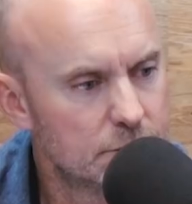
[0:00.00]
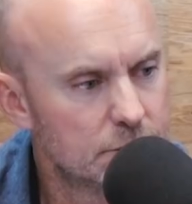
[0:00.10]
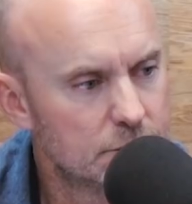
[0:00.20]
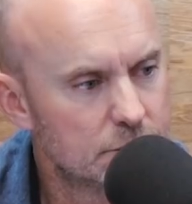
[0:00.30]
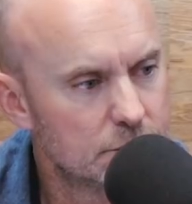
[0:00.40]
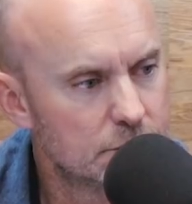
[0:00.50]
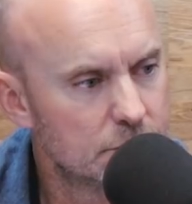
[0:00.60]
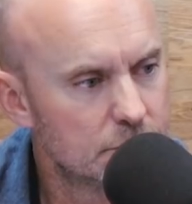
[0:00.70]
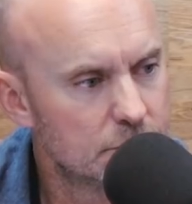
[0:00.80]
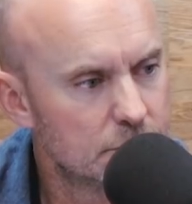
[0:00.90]

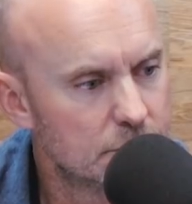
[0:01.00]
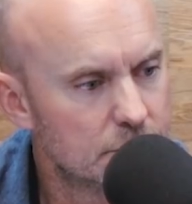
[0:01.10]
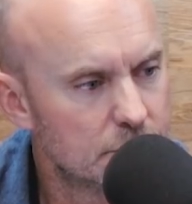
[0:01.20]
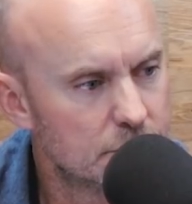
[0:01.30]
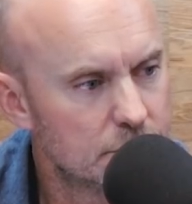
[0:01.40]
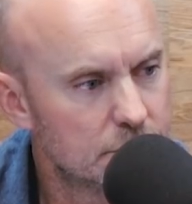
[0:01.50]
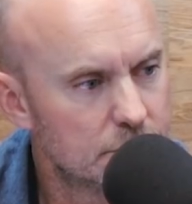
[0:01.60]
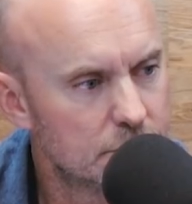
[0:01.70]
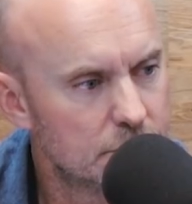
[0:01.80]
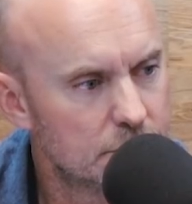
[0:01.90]

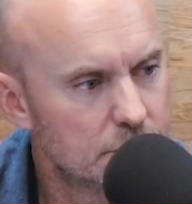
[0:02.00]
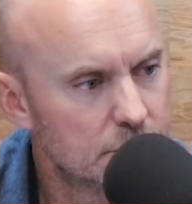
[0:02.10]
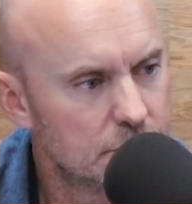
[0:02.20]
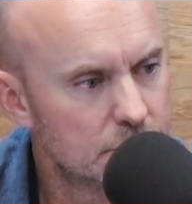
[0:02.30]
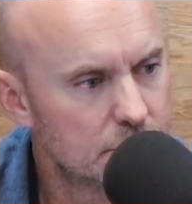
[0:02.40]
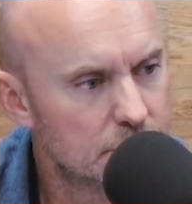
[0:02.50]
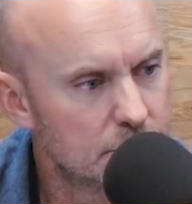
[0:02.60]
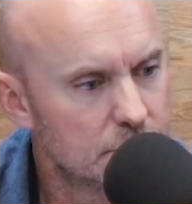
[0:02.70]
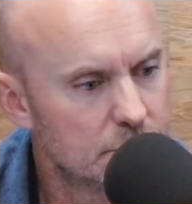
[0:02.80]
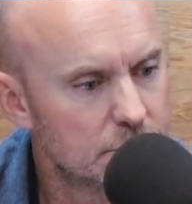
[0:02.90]

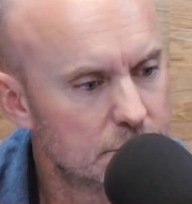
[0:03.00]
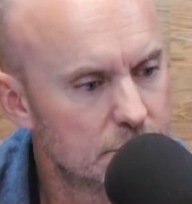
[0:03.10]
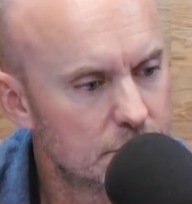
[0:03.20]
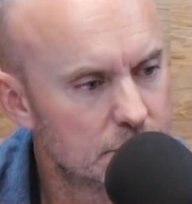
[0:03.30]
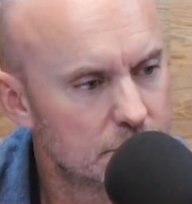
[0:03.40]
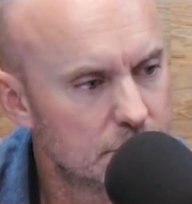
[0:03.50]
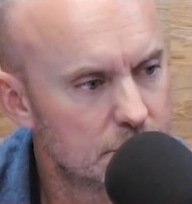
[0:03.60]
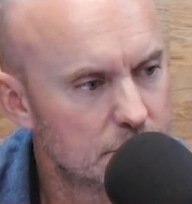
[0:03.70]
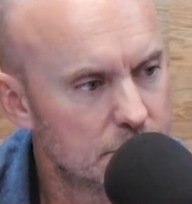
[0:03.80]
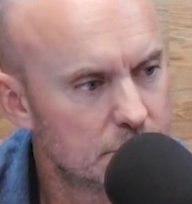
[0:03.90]

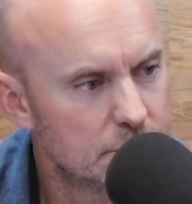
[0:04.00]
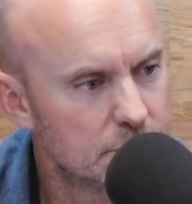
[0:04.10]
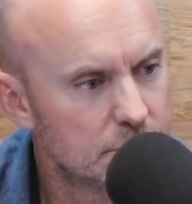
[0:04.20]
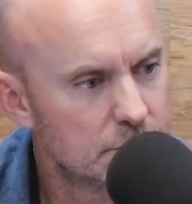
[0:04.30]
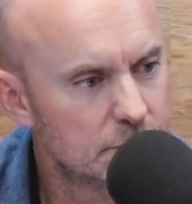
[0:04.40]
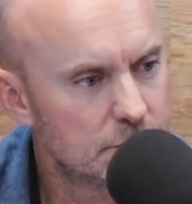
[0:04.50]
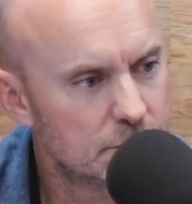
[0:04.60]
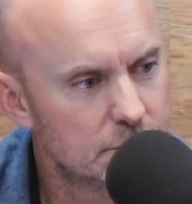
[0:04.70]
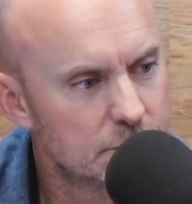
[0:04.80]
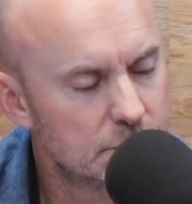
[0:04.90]

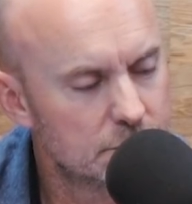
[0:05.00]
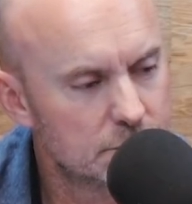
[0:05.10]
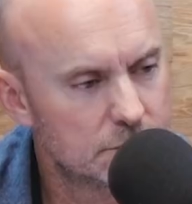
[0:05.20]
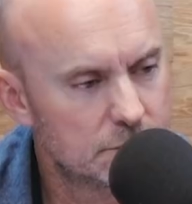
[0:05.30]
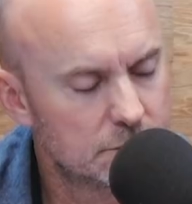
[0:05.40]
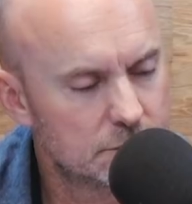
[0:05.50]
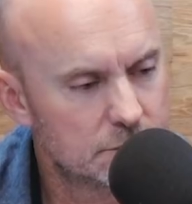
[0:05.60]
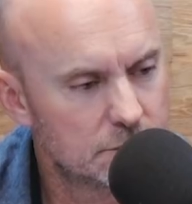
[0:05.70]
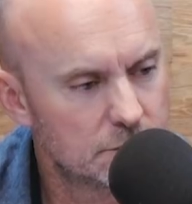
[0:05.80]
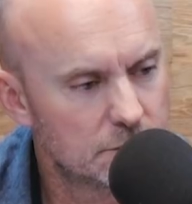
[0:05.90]

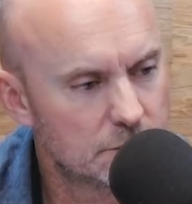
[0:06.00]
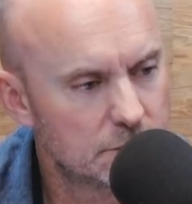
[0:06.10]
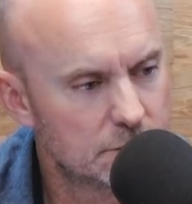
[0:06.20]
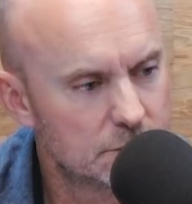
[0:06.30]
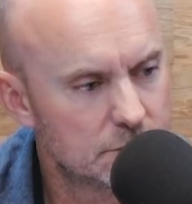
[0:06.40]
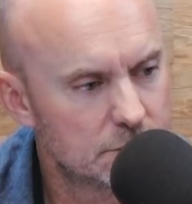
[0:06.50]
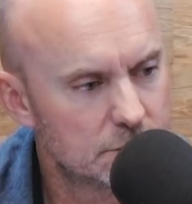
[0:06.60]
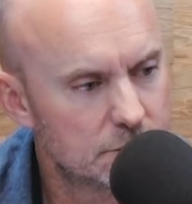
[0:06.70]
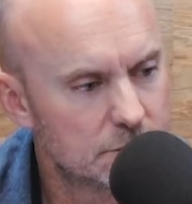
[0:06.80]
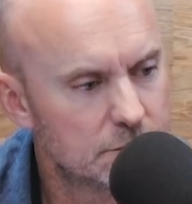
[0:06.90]

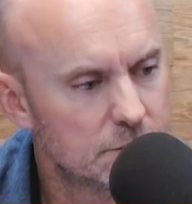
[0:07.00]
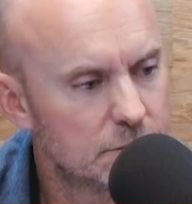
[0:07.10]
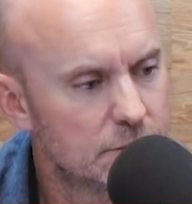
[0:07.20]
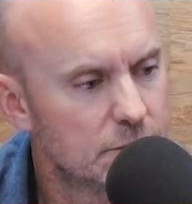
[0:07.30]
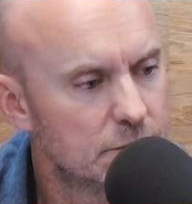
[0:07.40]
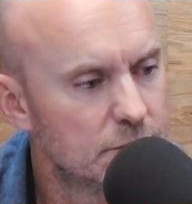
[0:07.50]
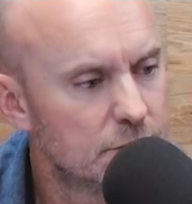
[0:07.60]
No words are spoken by the person on screen.